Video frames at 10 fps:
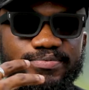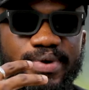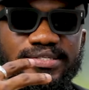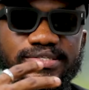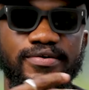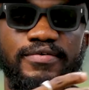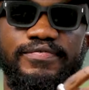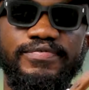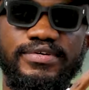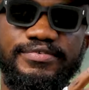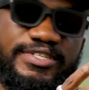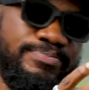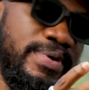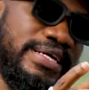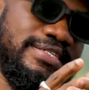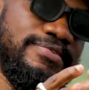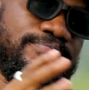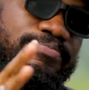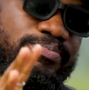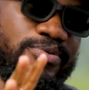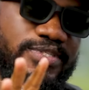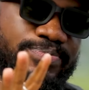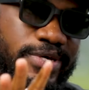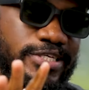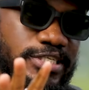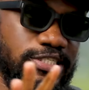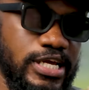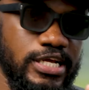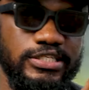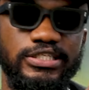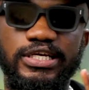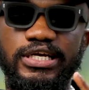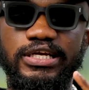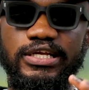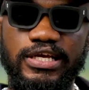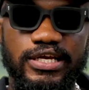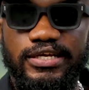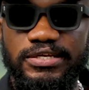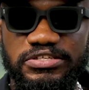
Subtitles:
to myself, respecting people's spaces and yeah.